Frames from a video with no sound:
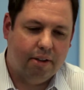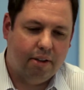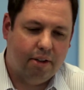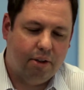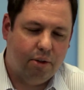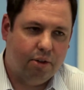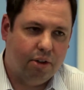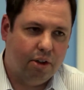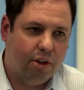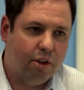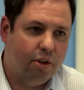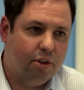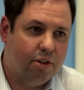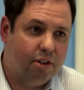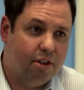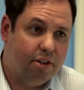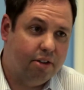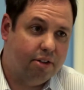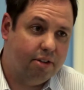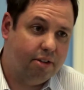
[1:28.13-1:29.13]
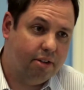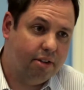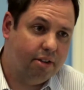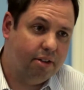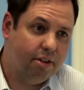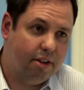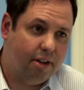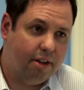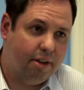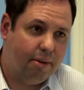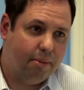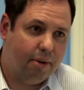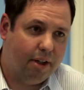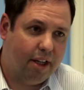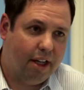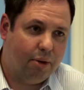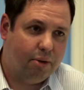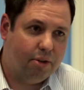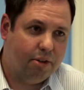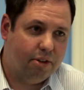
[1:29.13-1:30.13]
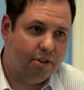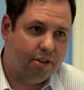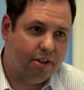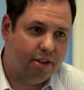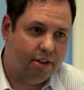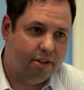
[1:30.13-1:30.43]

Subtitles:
using Condies accountancy